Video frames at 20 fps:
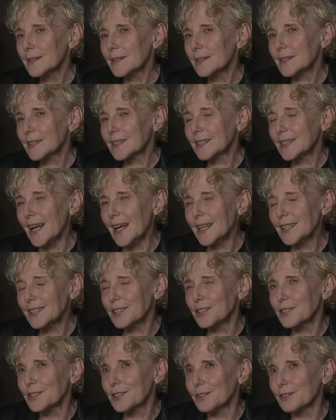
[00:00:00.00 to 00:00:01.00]

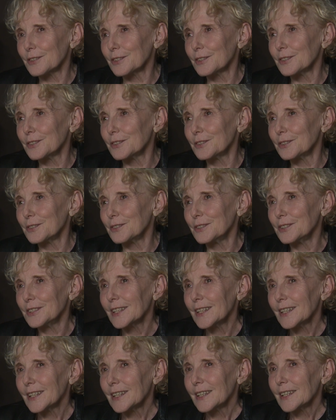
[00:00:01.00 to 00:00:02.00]
thanks to
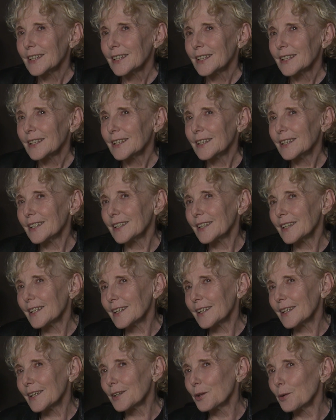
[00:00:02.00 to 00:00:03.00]

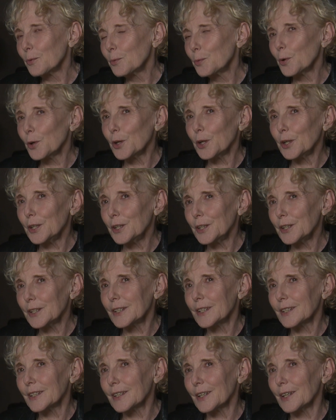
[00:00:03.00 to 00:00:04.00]
the
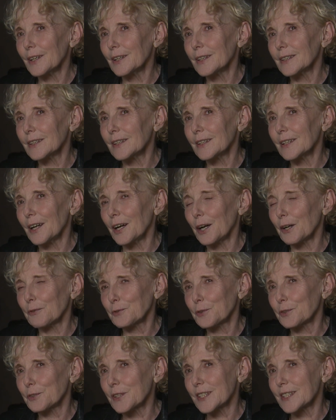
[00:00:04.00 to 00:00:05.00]
word
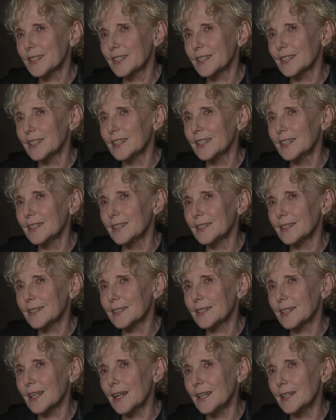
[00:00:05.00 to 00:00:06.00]
of Christine,
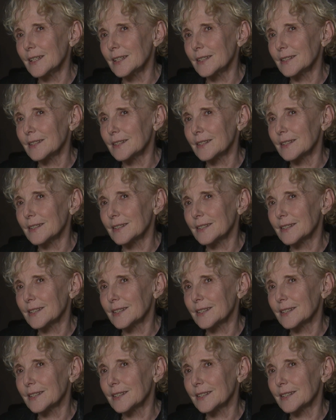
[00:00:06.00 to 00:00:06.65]
thanks